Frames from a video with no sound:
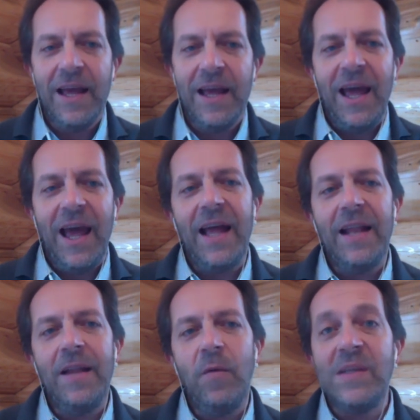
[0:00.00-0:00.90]
and
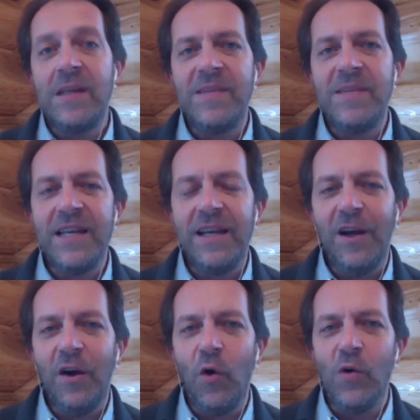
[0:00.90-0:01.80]
when something
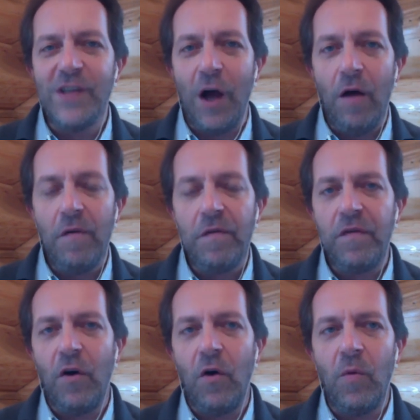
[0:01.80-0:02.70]
goes off
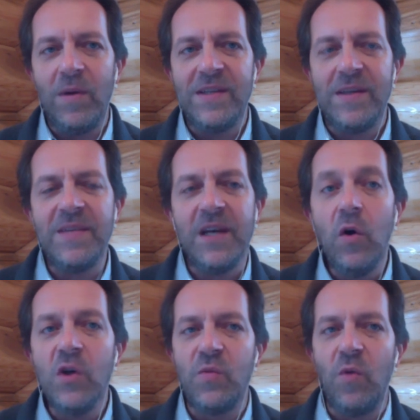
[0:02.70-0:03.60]
or when something
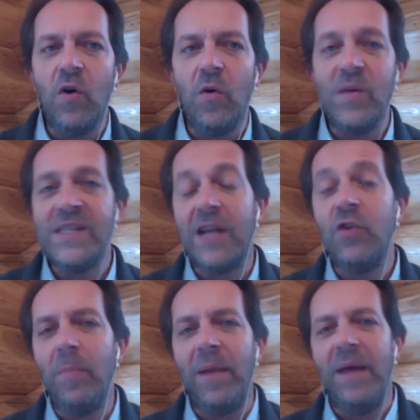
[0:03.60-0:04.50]
goes wrong we start to
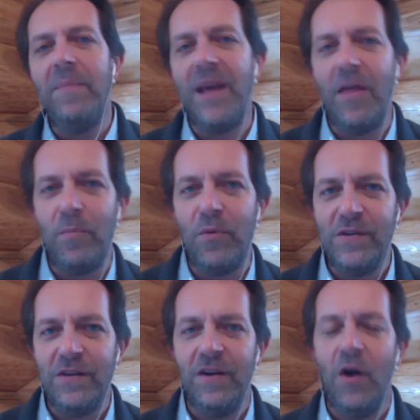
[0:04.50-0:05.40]
blame the other
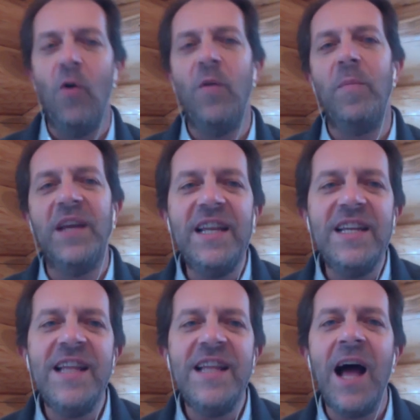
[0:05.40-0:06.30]
person oh but he
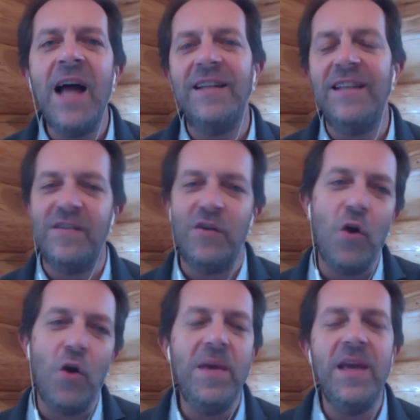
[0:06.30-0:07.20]
did that he doesn't
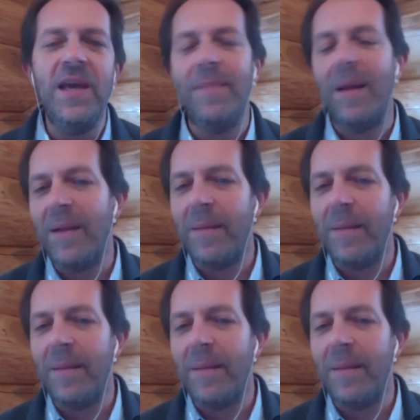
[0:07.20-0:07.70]
know me blah blah